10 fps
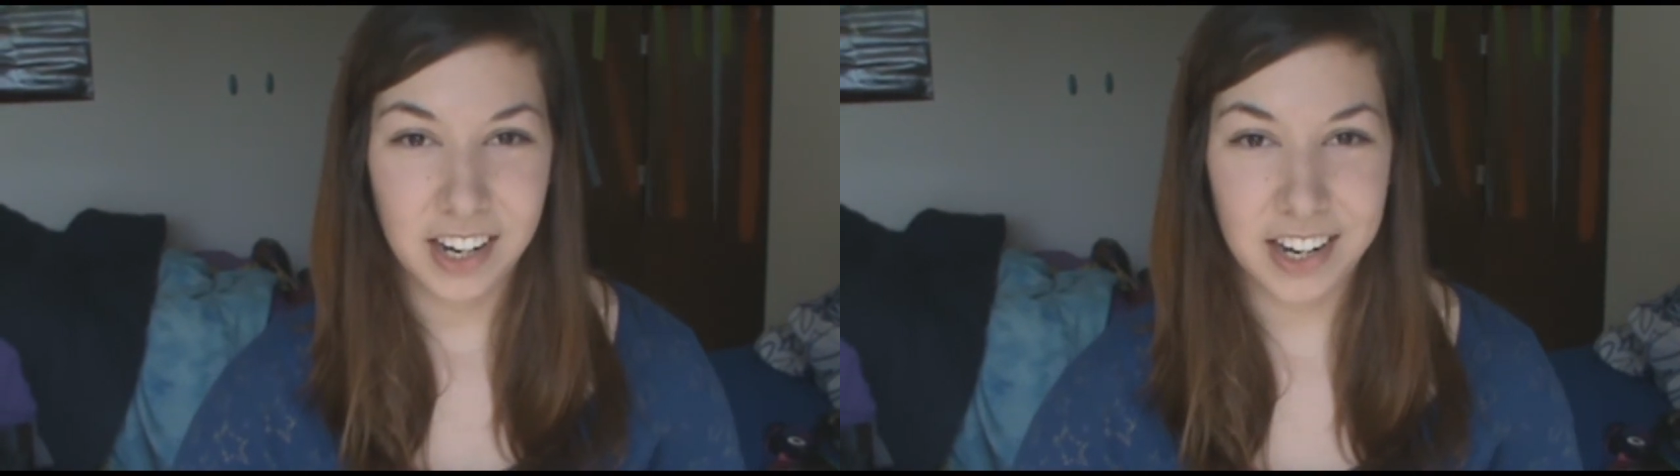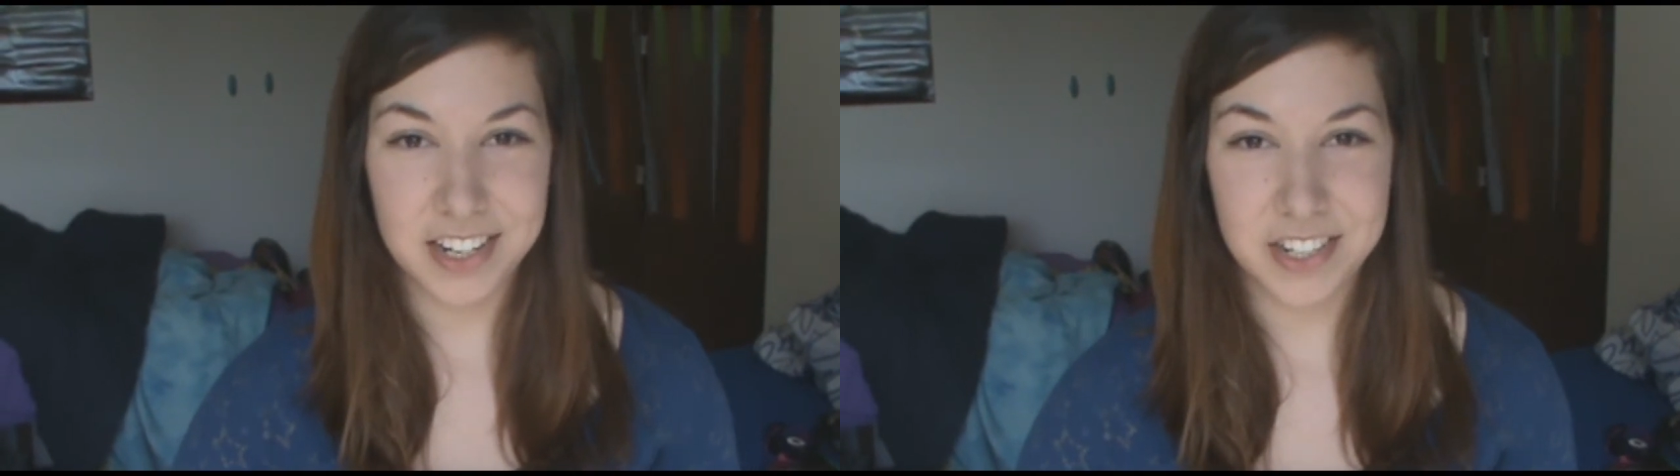
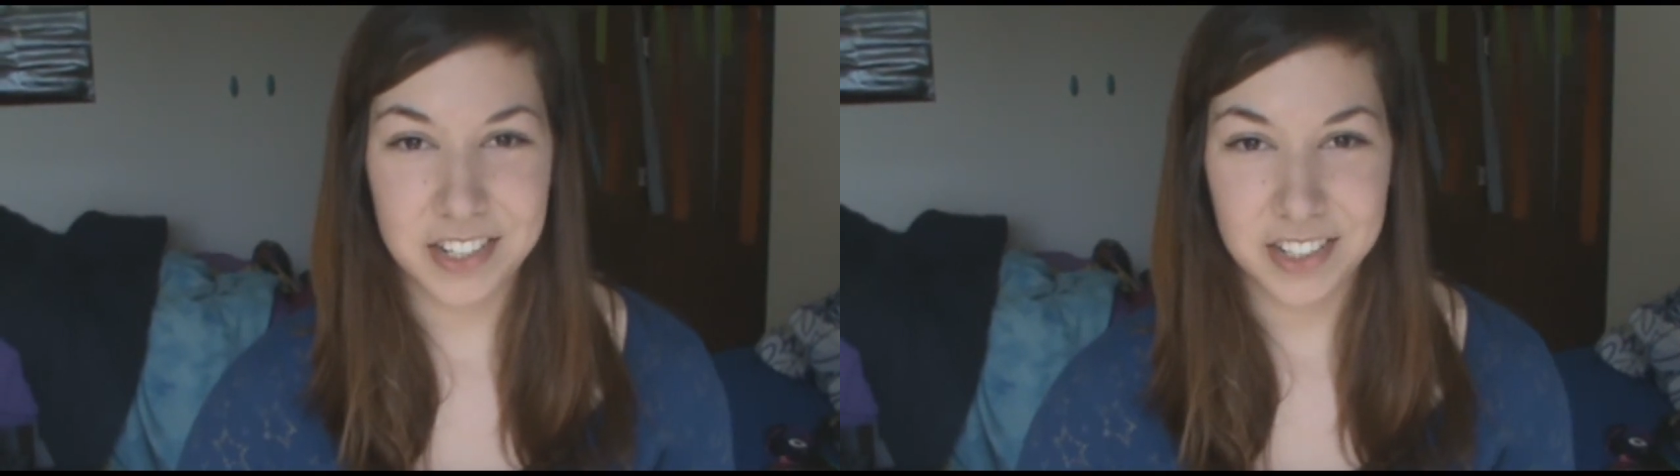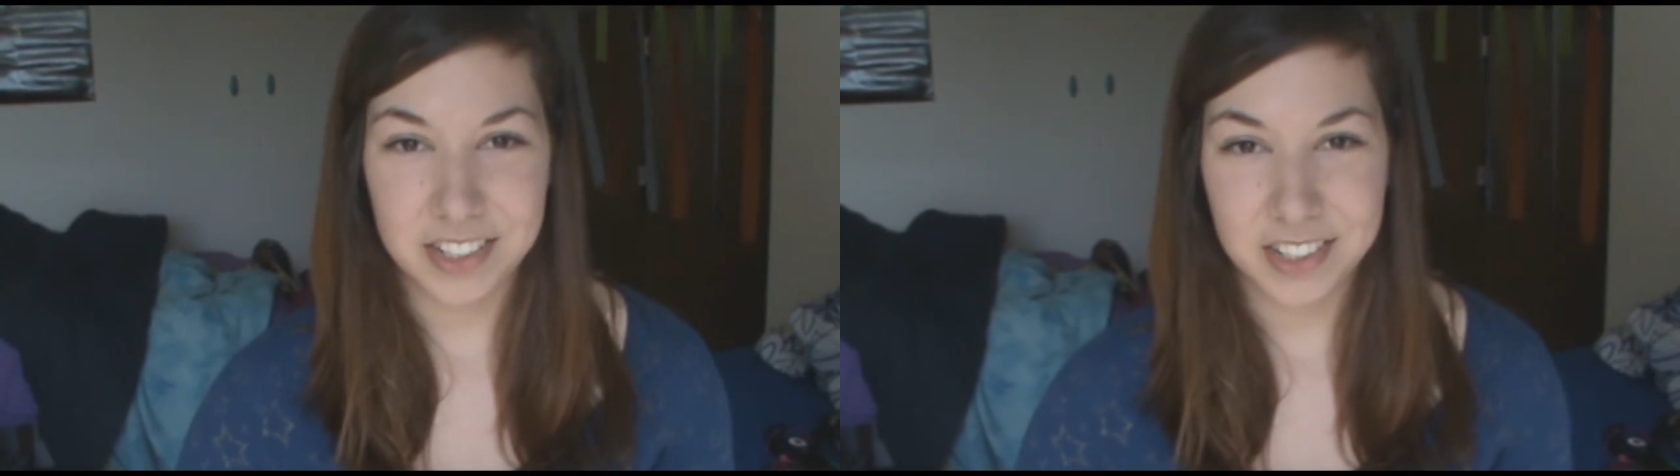and
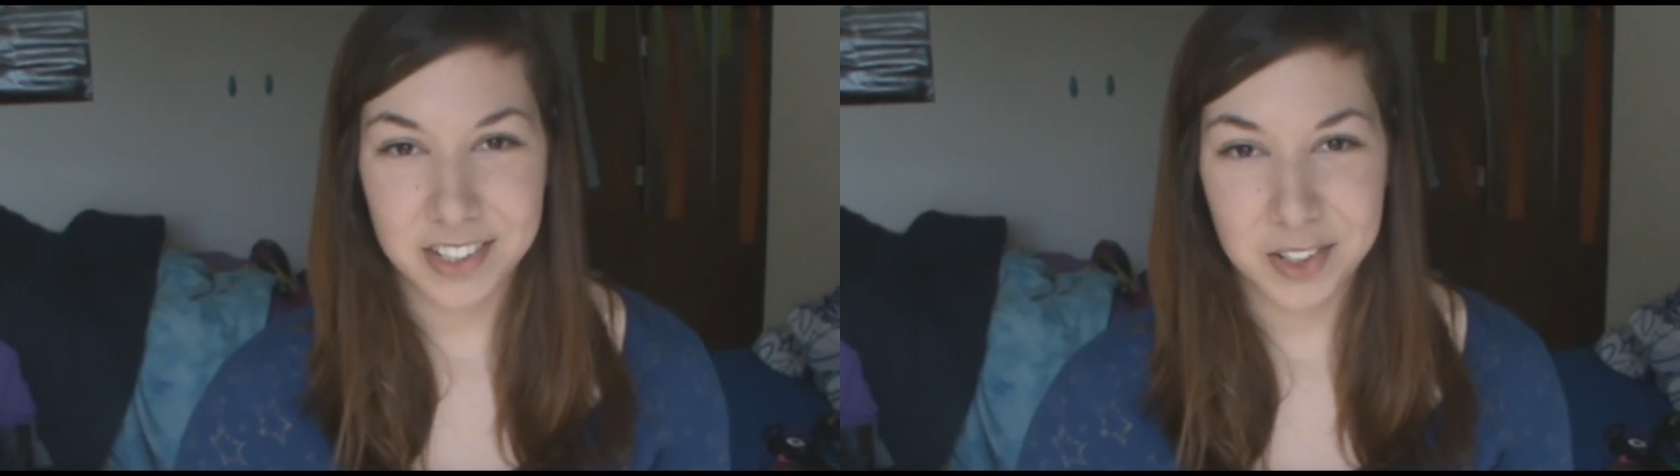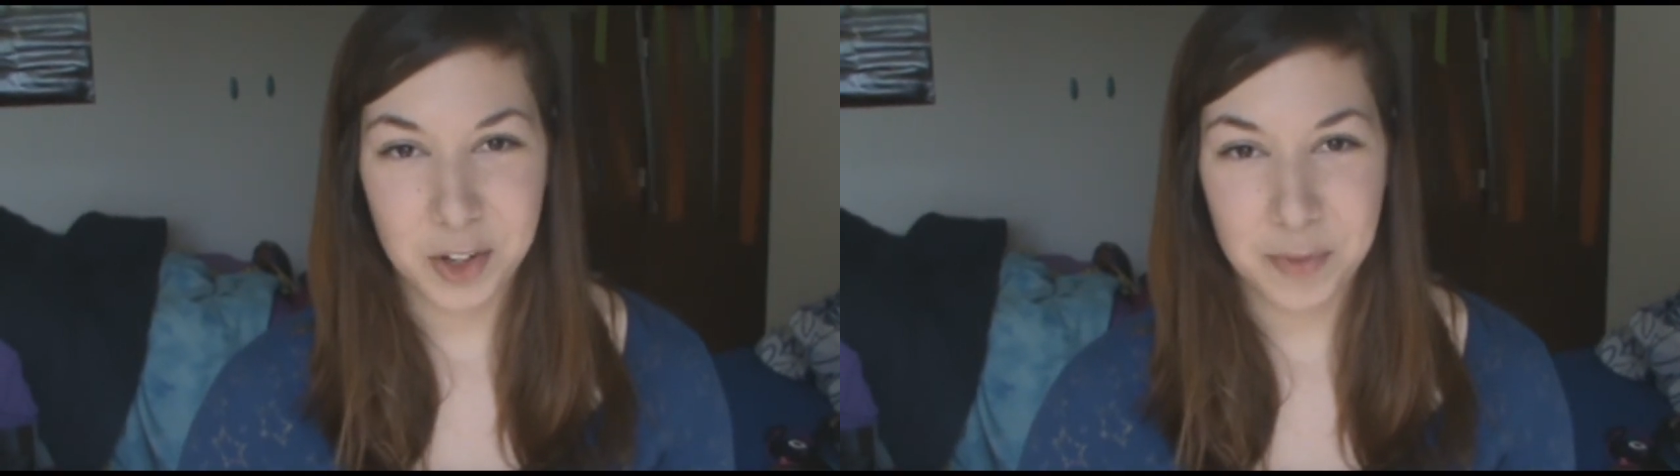
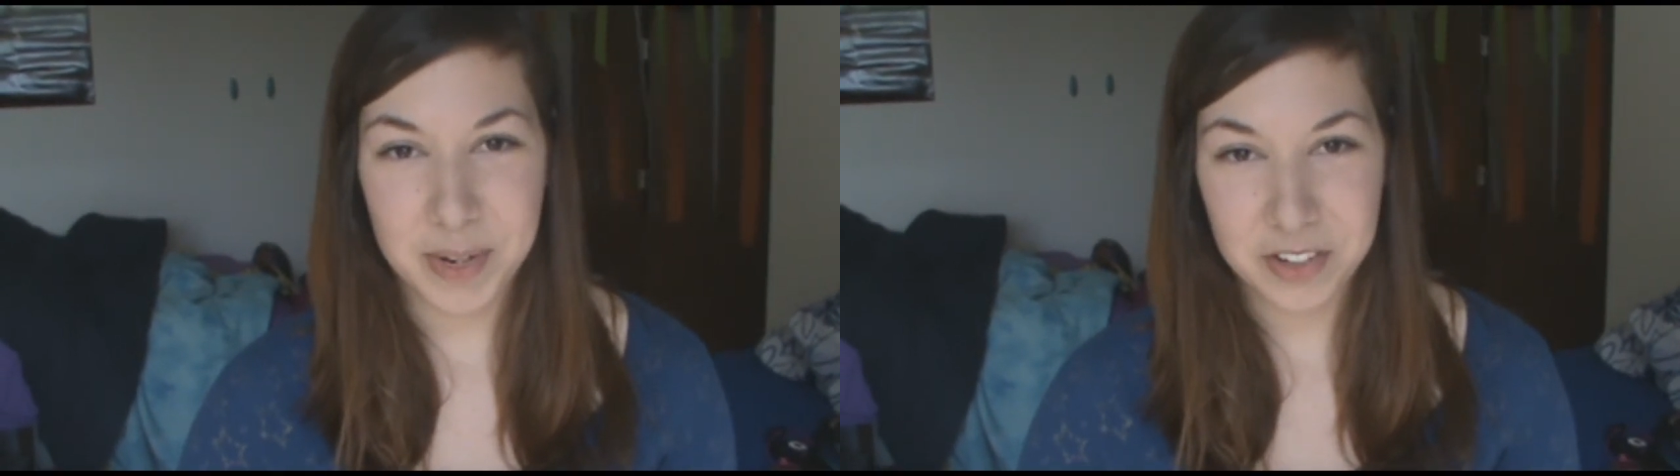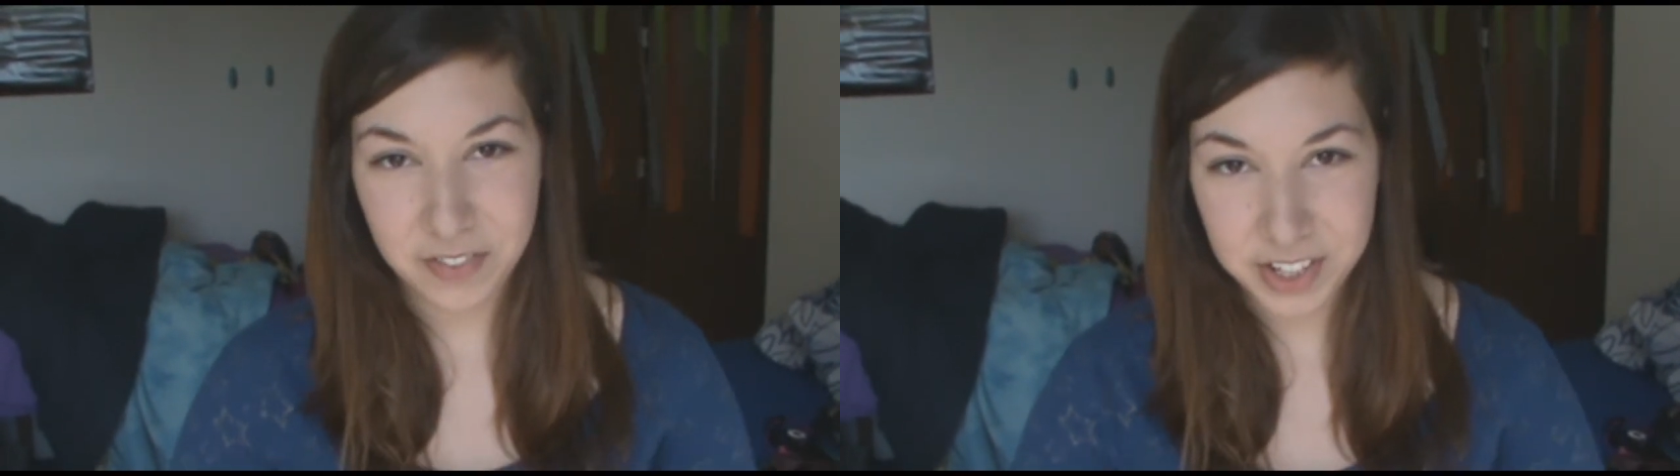
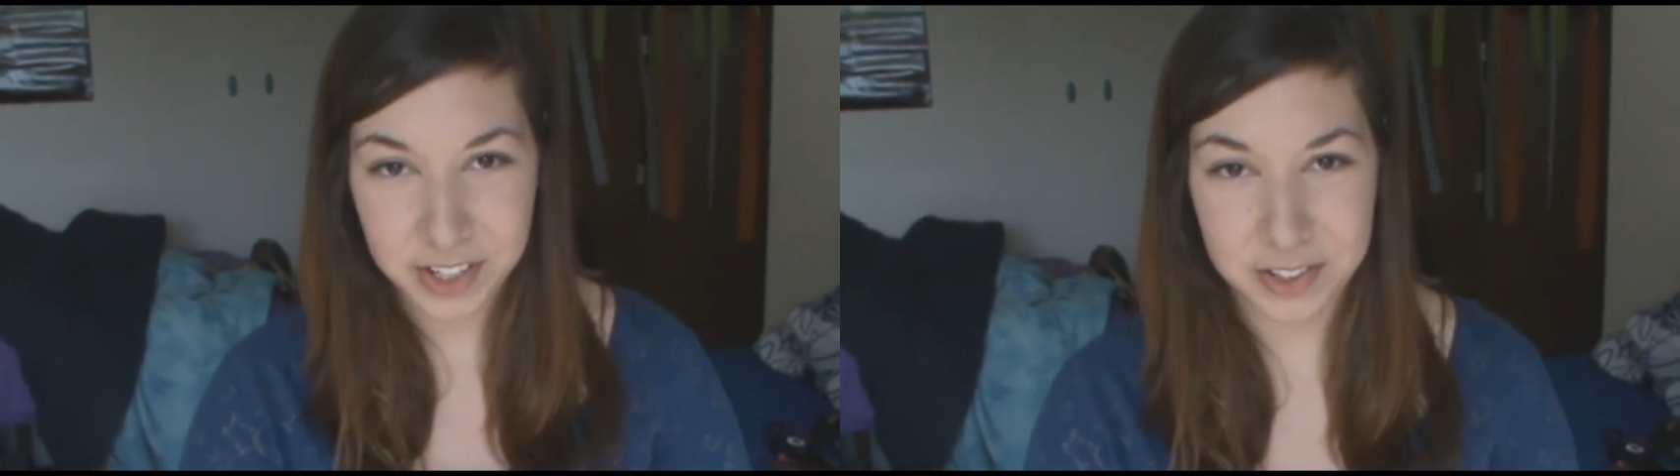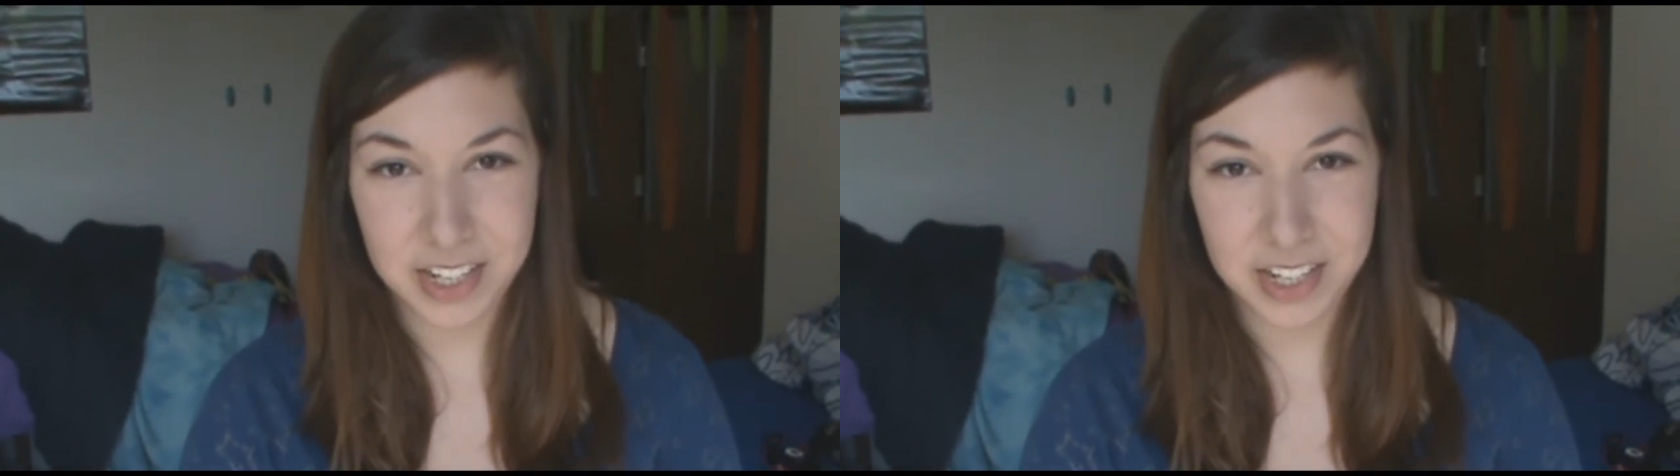made videos